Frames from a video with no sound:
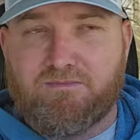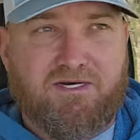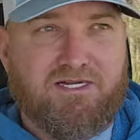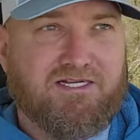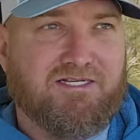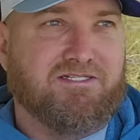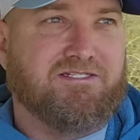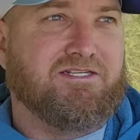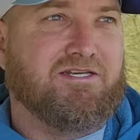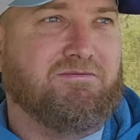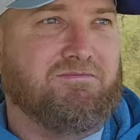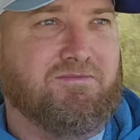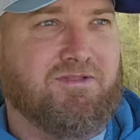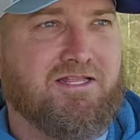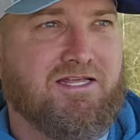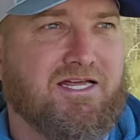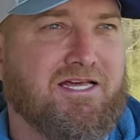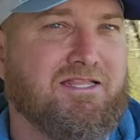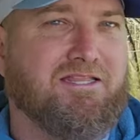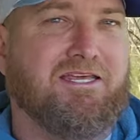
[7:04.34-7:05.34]
But it's
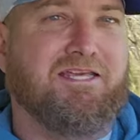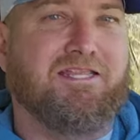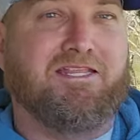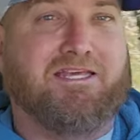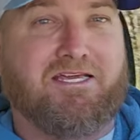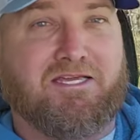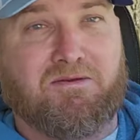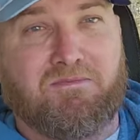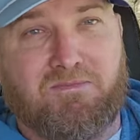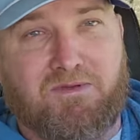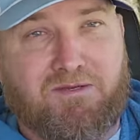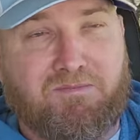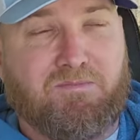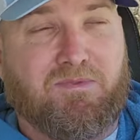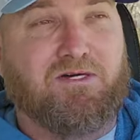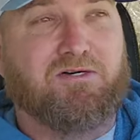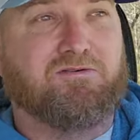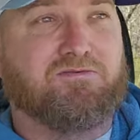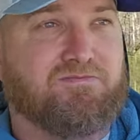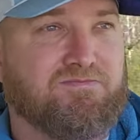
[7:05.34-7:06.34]
something that I think that can be
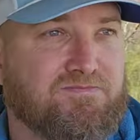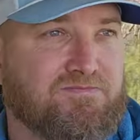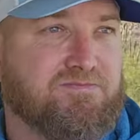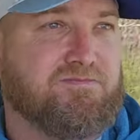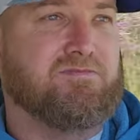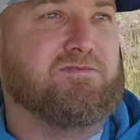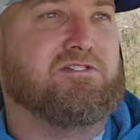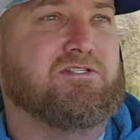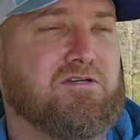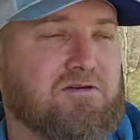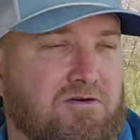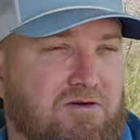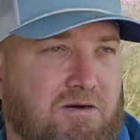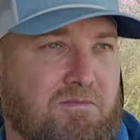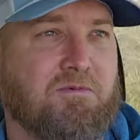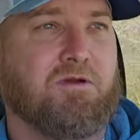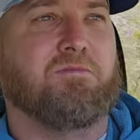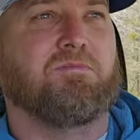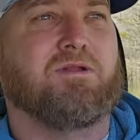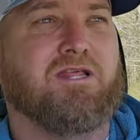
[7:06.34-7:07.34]
built. So
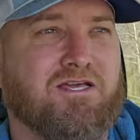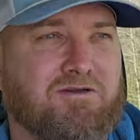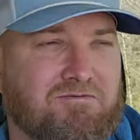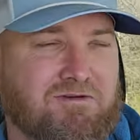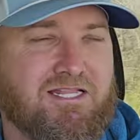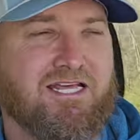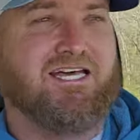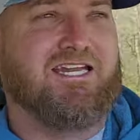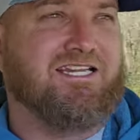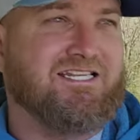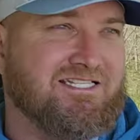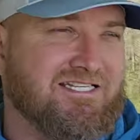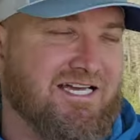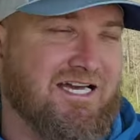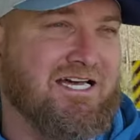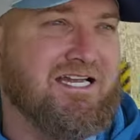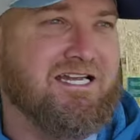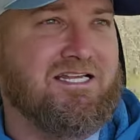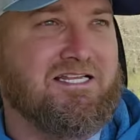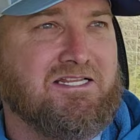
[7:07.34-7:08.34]
I'm going to play with that
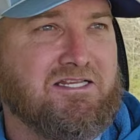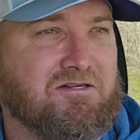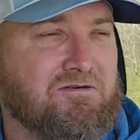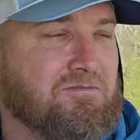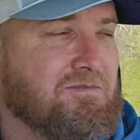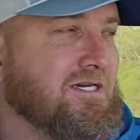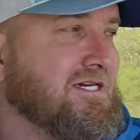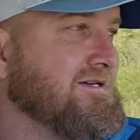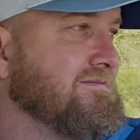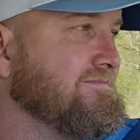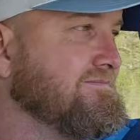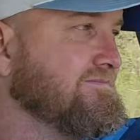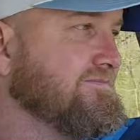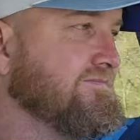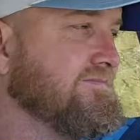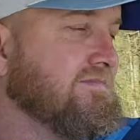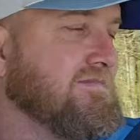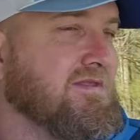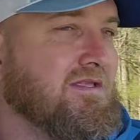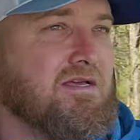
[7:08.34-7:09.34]
design a little bit
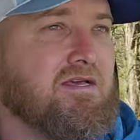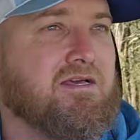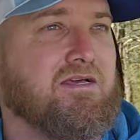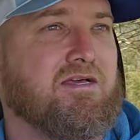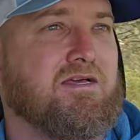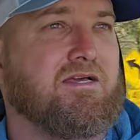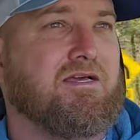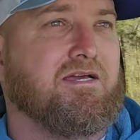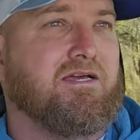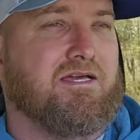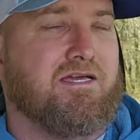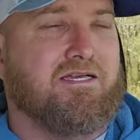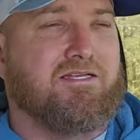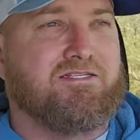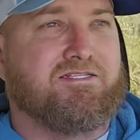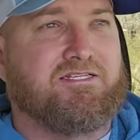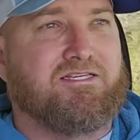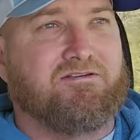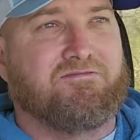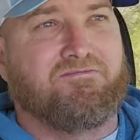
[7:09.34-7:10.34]

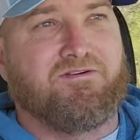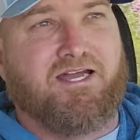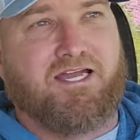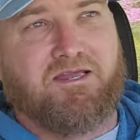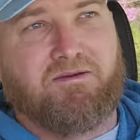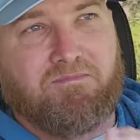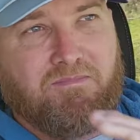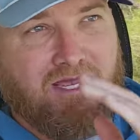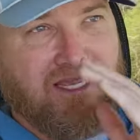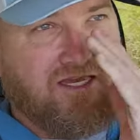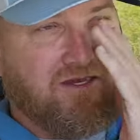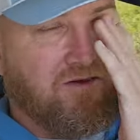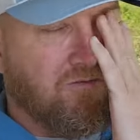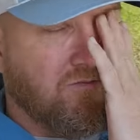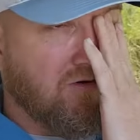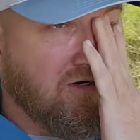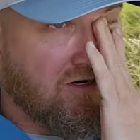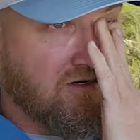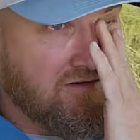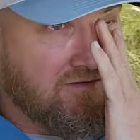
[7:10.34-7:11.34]
and see if I can make it
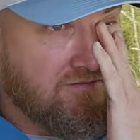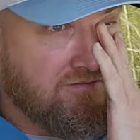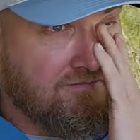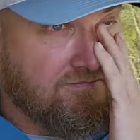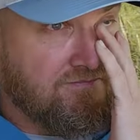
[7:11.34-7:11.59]
work.